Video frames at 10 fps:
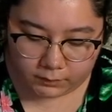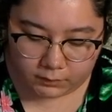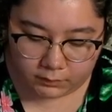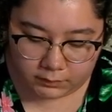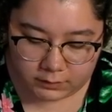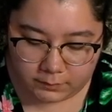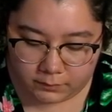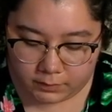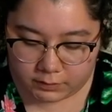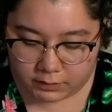The only time
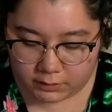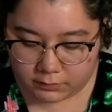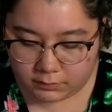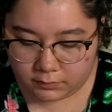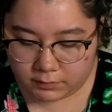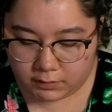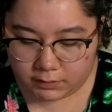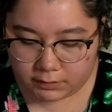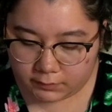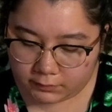I watched XQC,
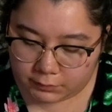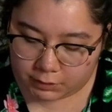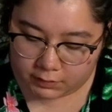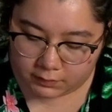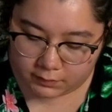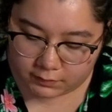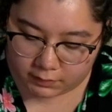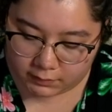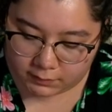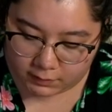like legit, is
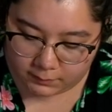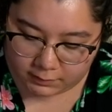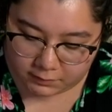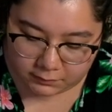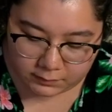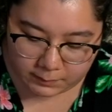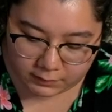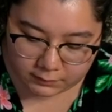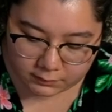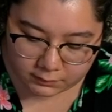anytime he
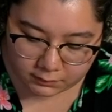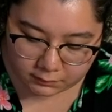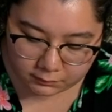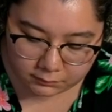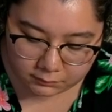debates Hassan.